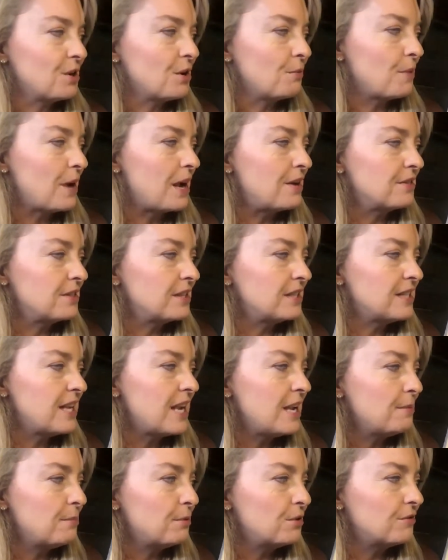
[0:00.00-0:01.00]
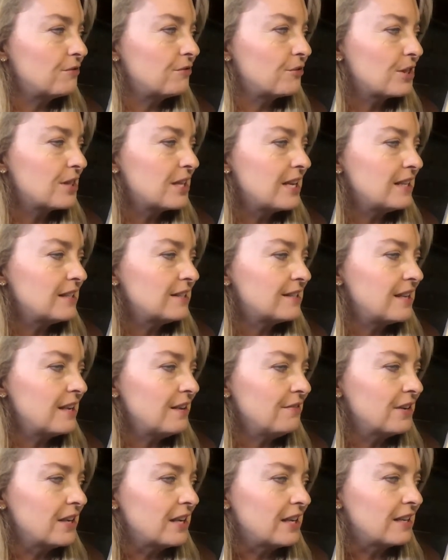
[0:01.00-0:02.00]
around the table for
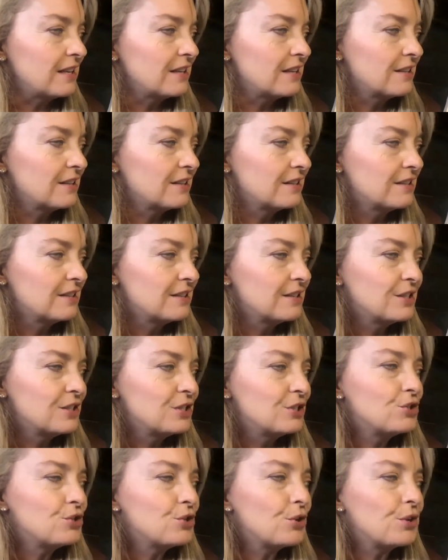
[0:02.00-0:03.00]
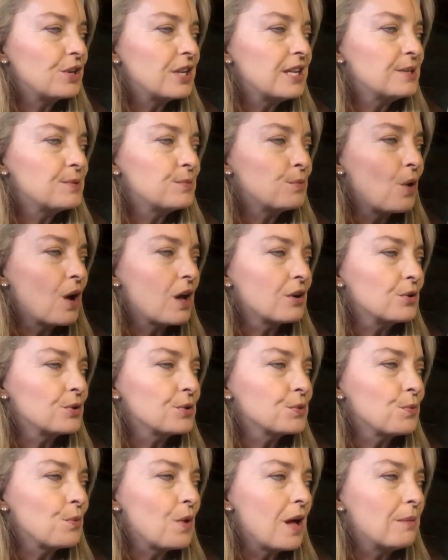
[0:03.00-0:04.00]
Thanksgiving. Turkey's
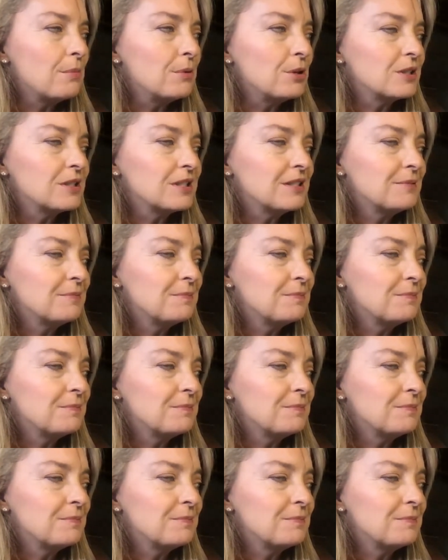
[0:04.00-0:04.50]
wattles wobbled.